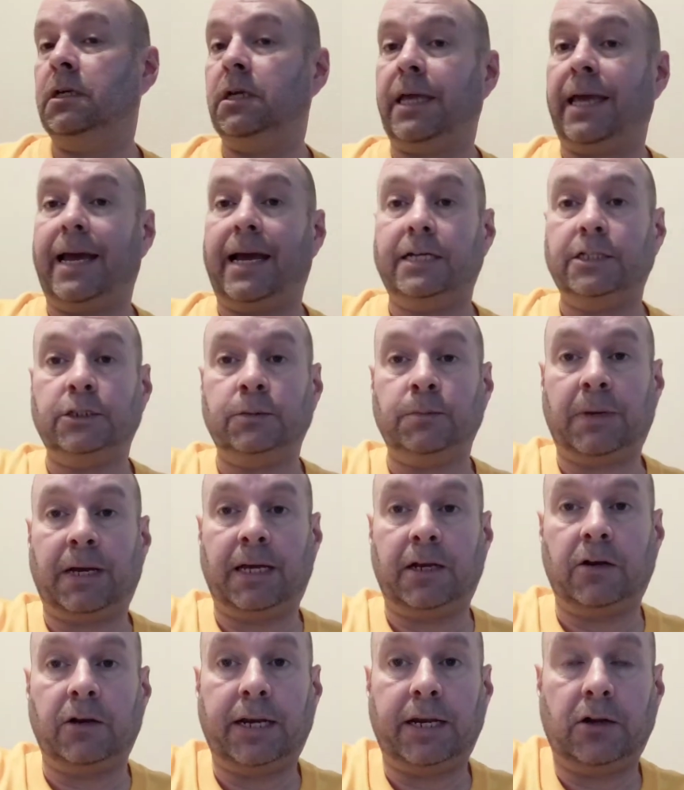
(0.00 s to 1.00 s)
cash
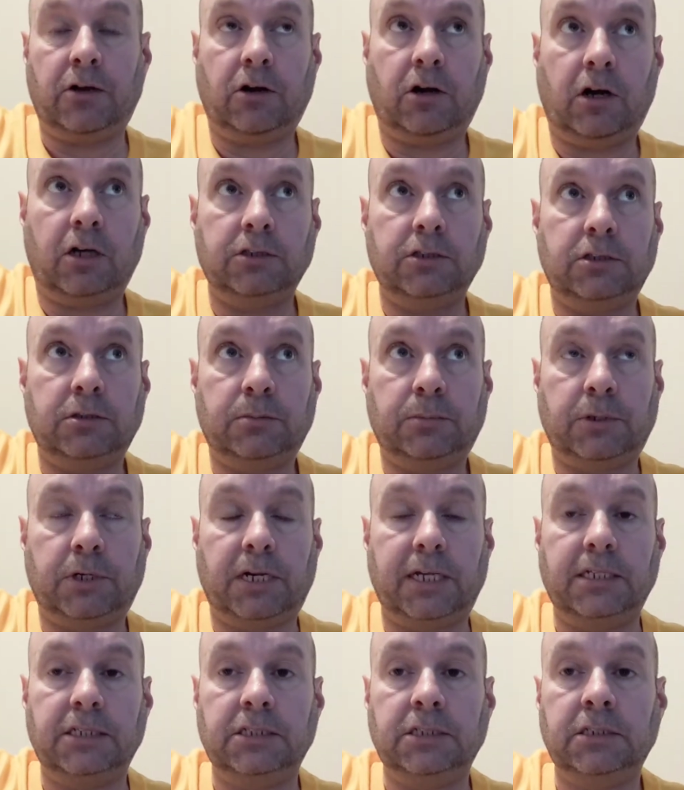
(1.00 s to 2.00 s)
miner had caused the
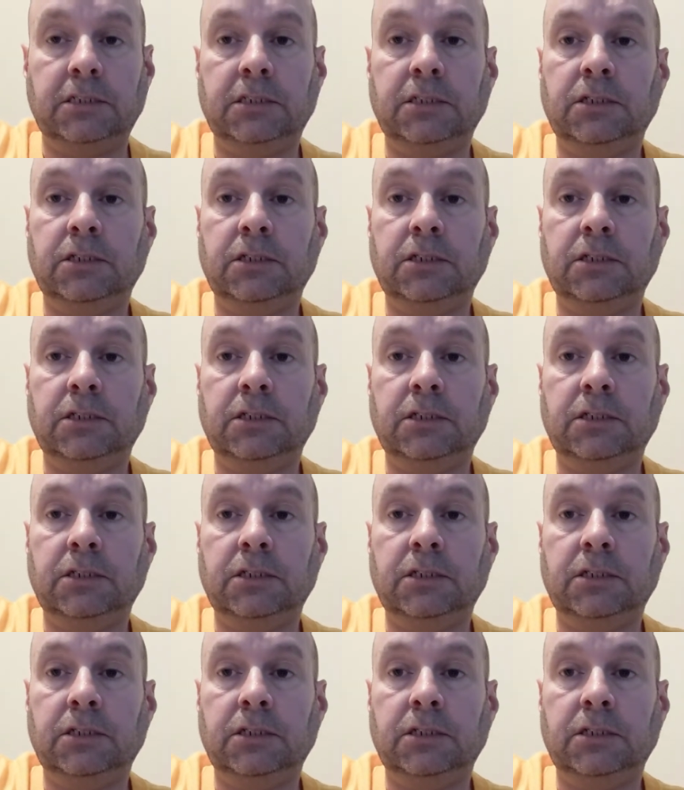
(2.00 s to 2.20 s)
price